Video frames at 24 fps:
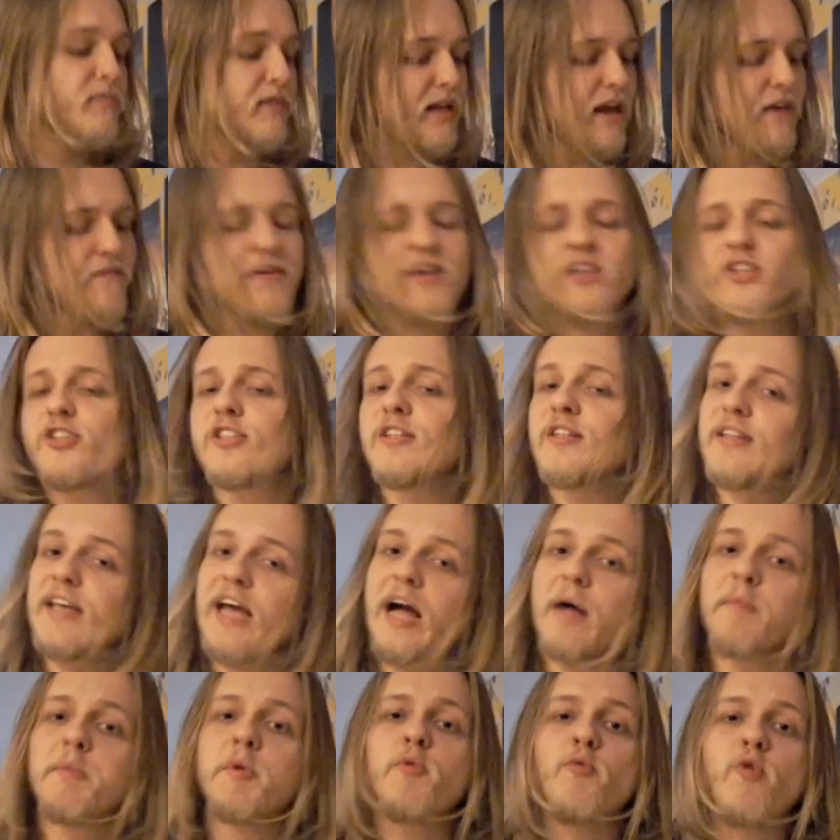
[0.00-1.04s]
eventually the
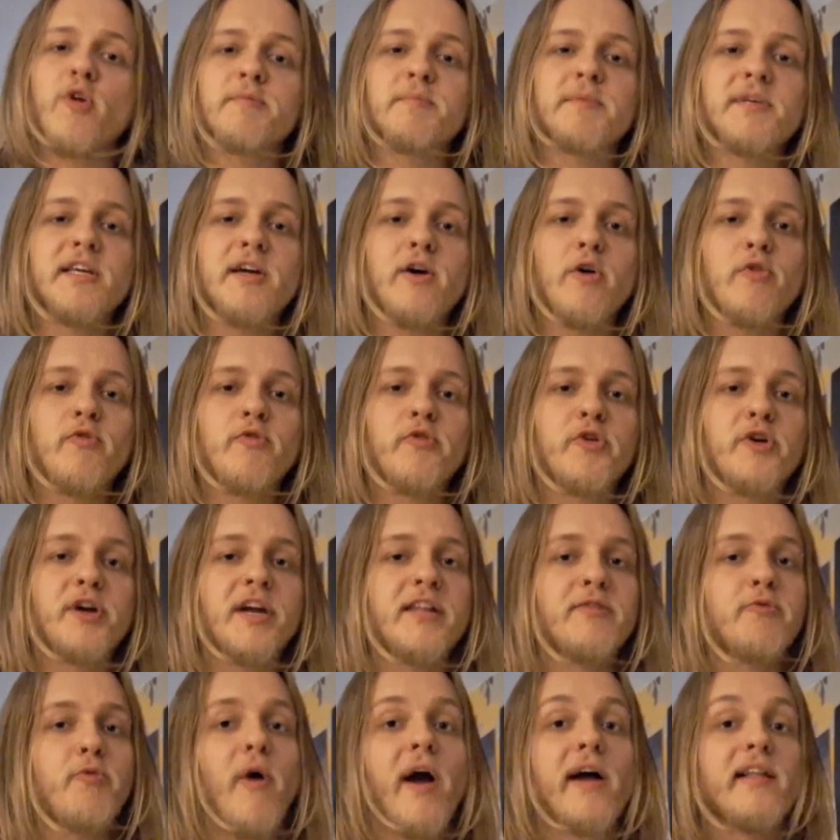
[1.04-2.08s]
album won me over,
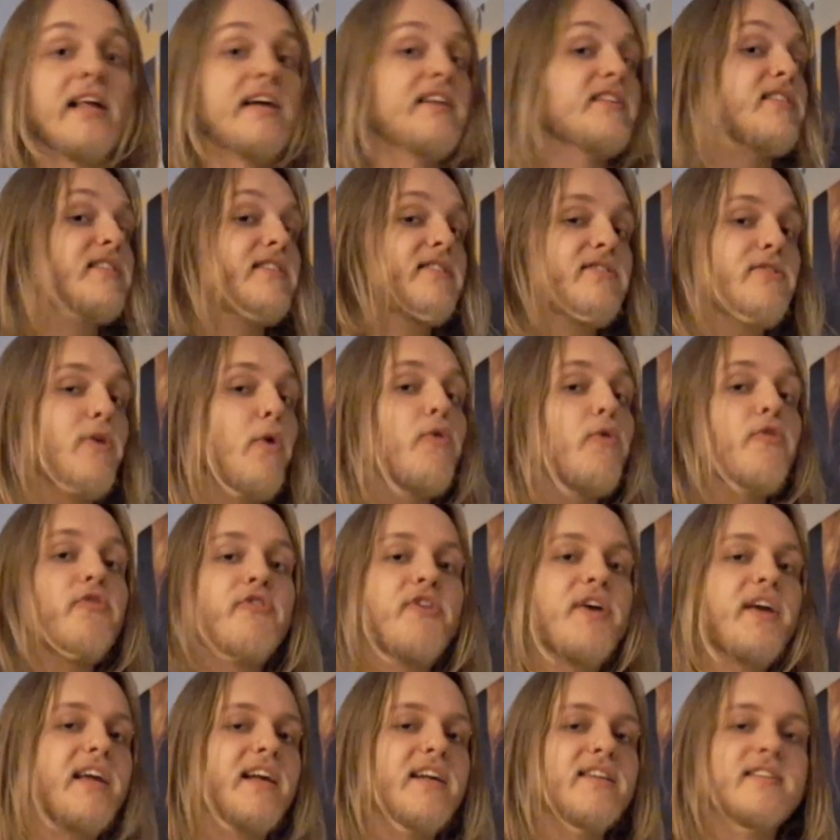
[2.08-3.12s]
and while I don't
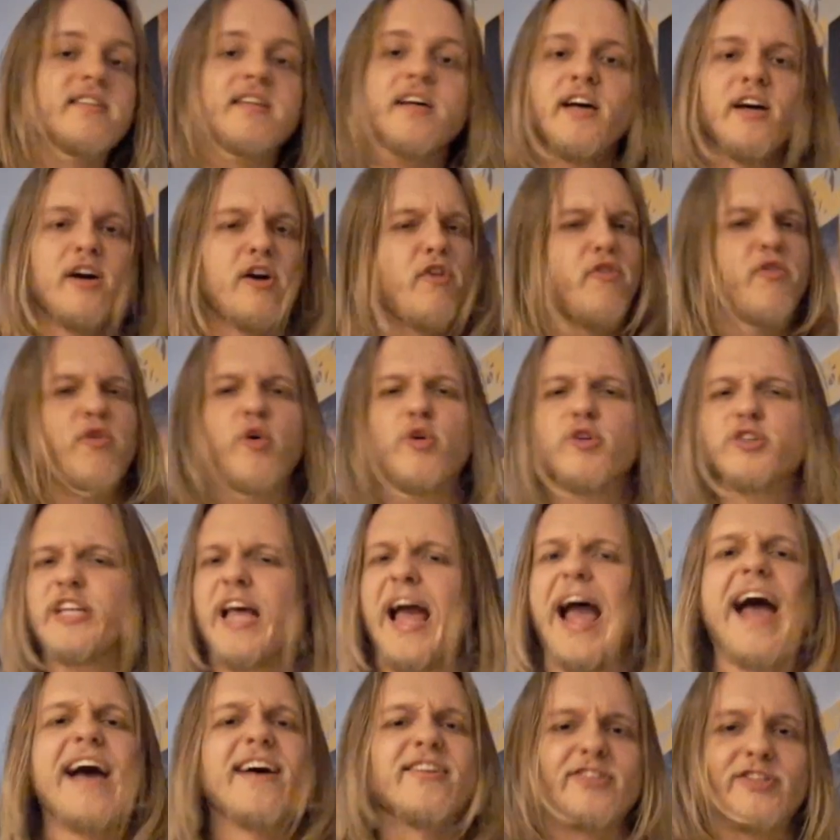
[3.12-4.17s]
think it's, of course,
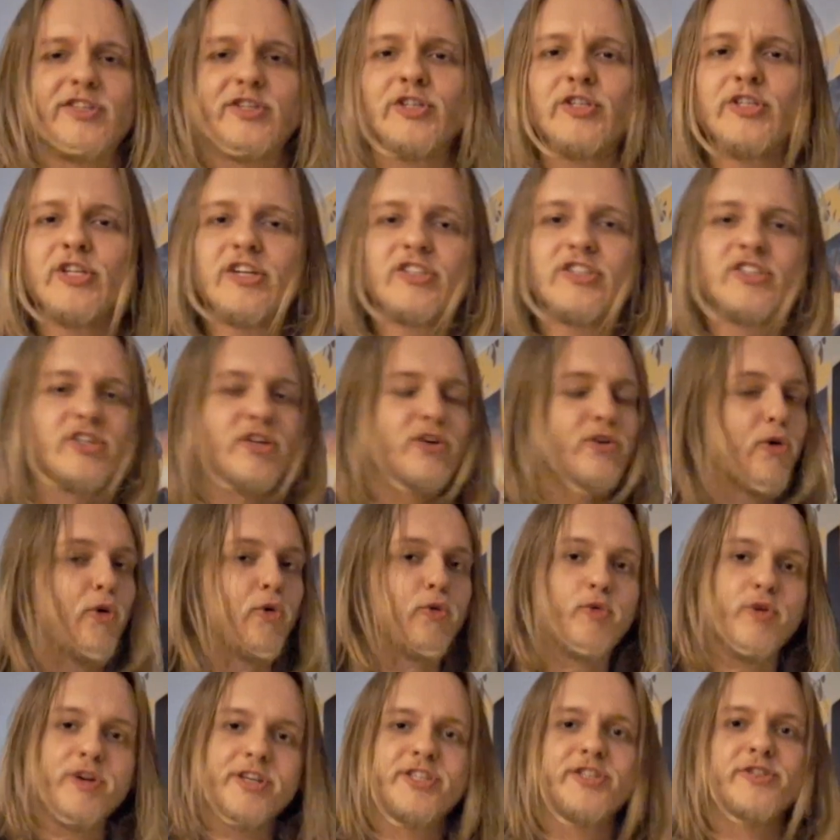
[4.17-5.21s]
as good as her
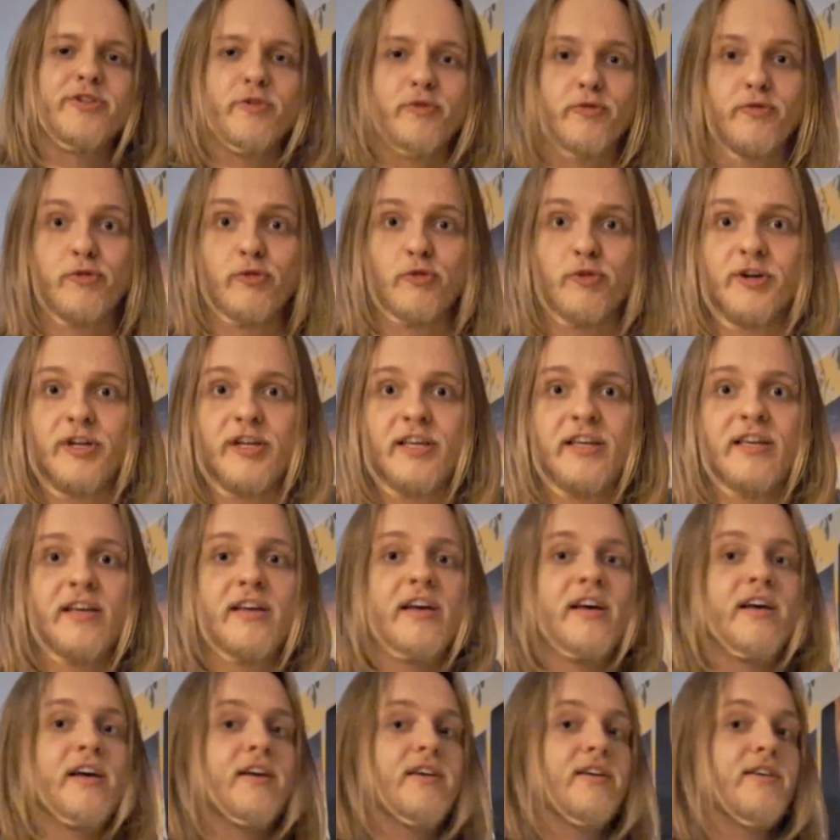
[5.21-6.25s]
original three,
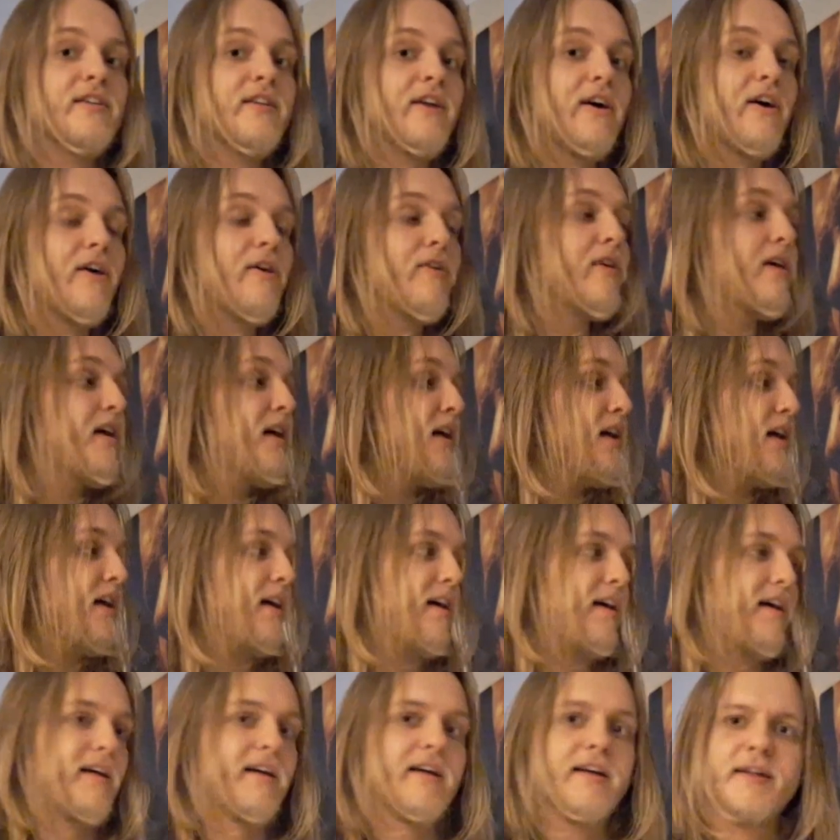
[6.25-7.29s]

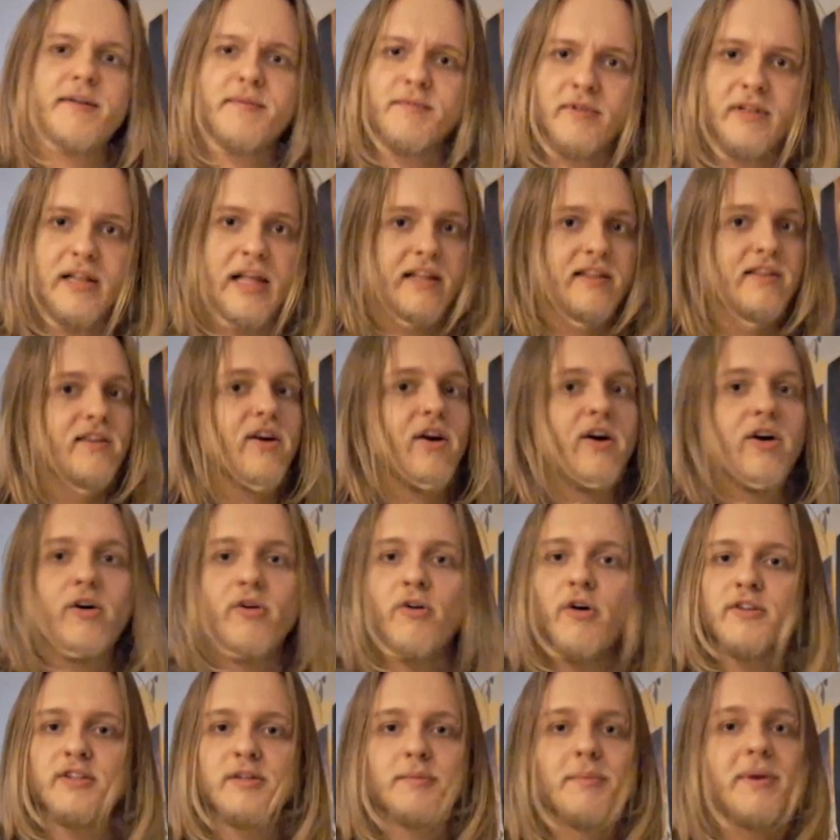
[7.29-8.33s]
Let
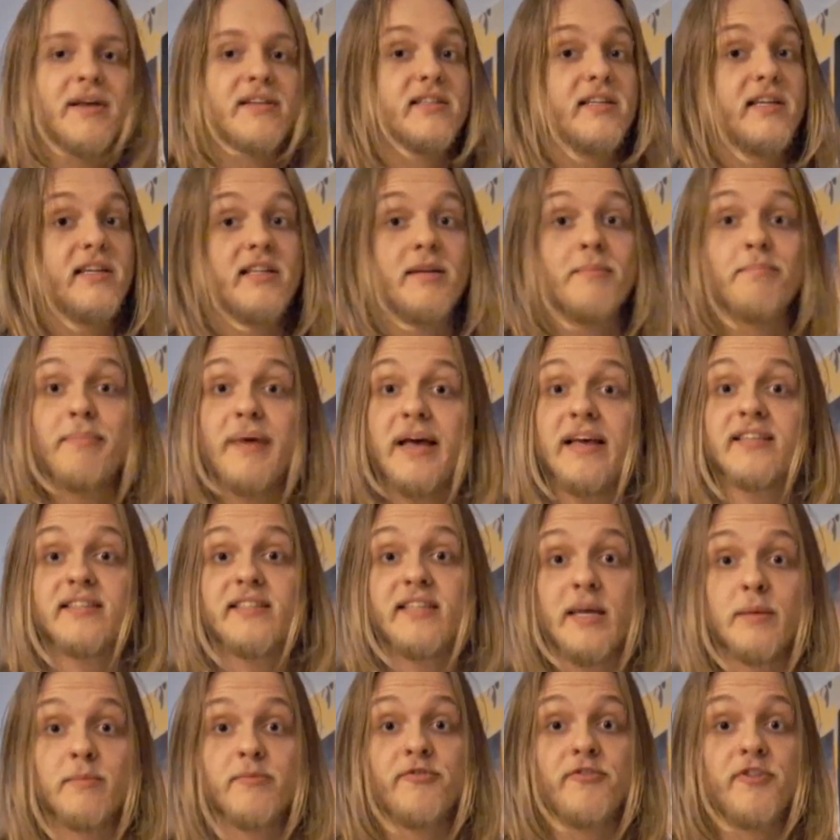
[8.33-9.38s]
Go, Under My Skin, and Best
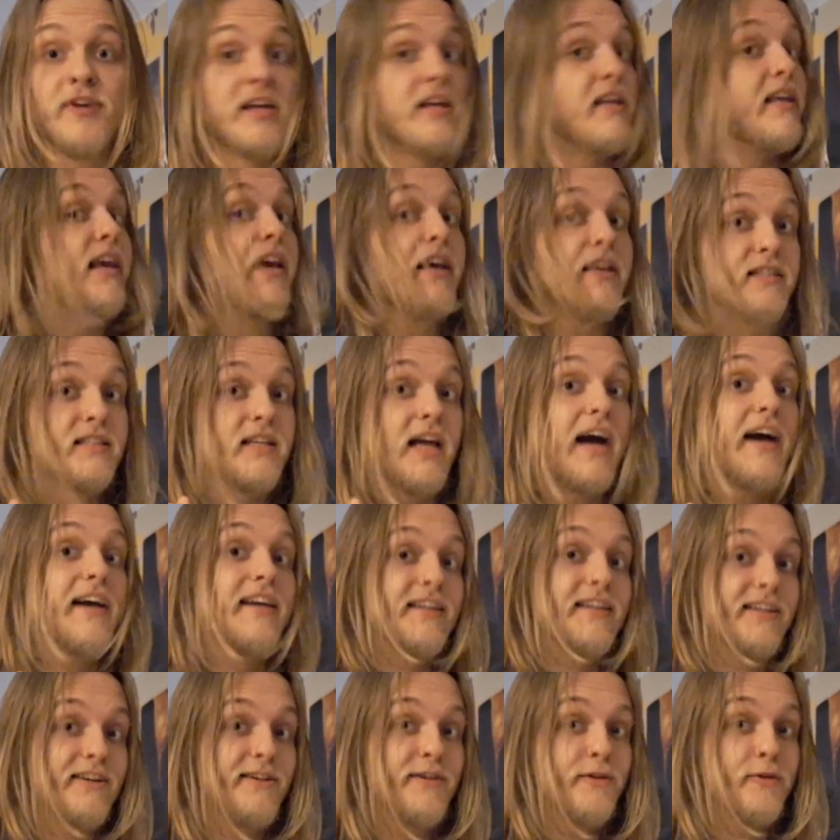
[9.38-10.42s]
Damn Thing. Yes, I
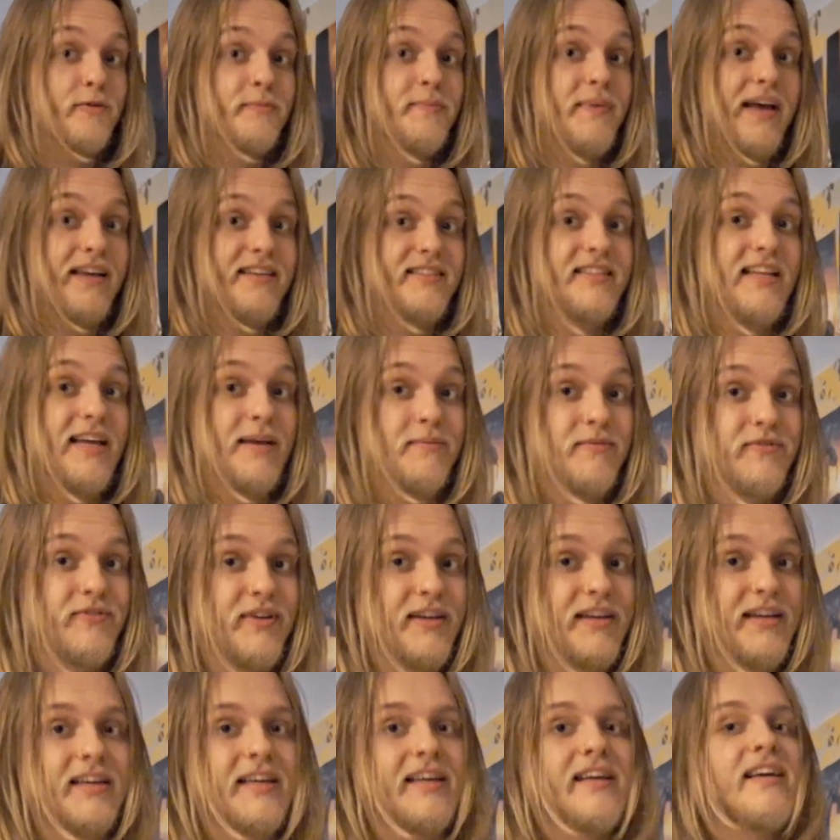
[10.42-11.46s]
include Best Damn
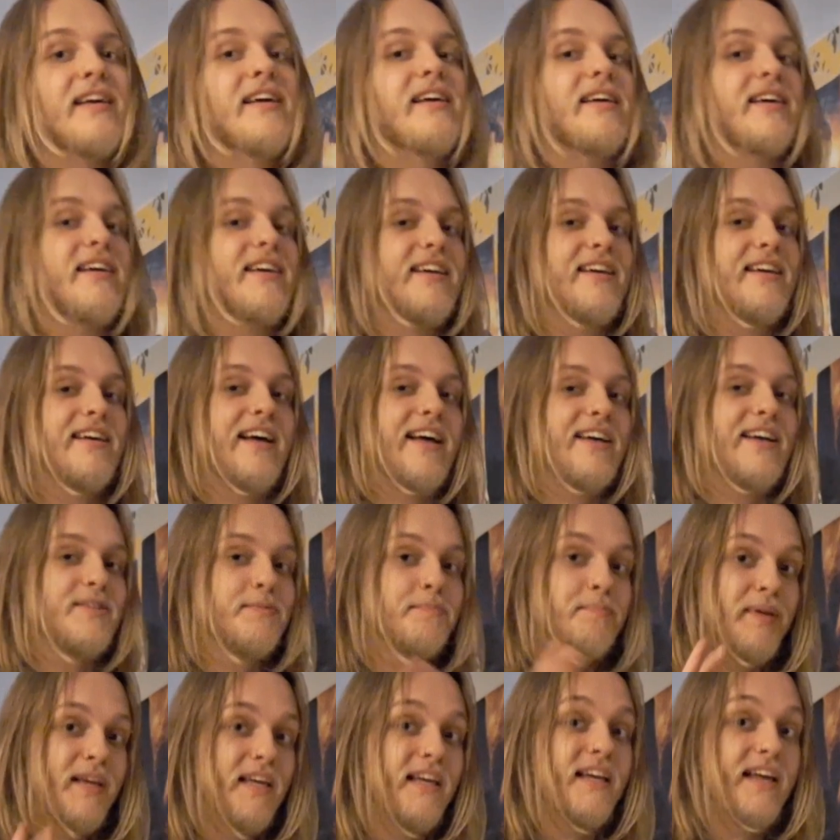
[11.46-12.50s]
Thing as
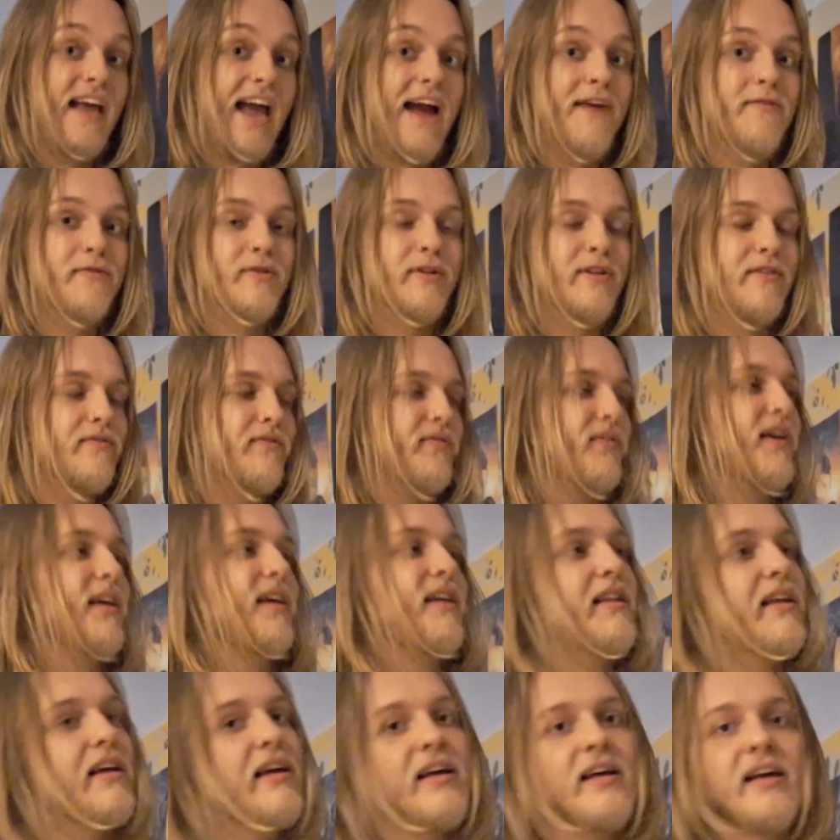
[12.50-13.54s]
peak Avril
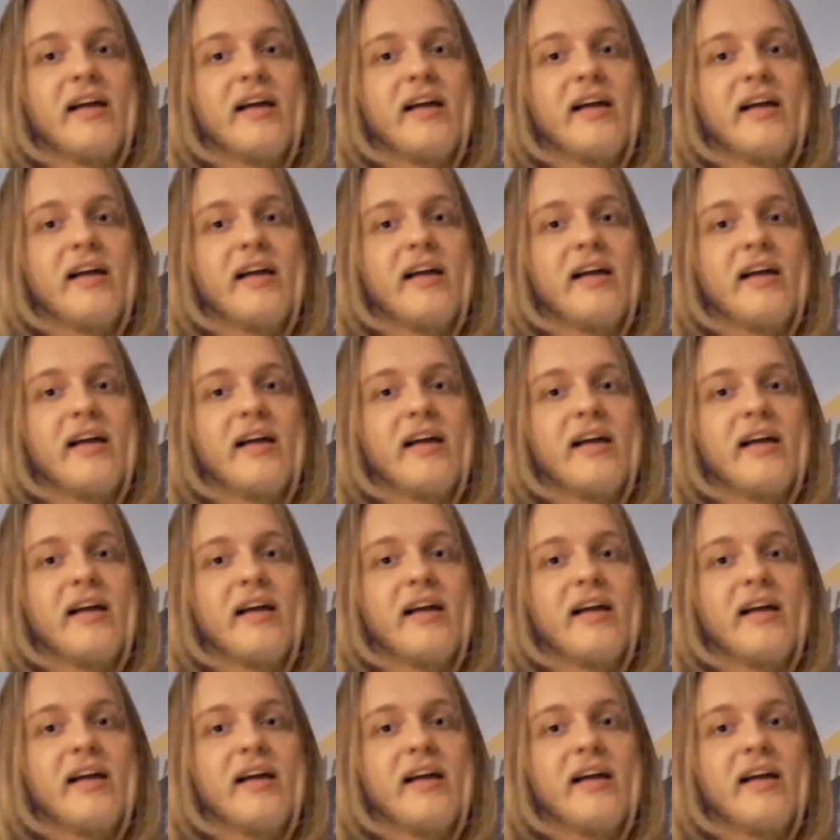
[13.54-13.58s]
Lavigne.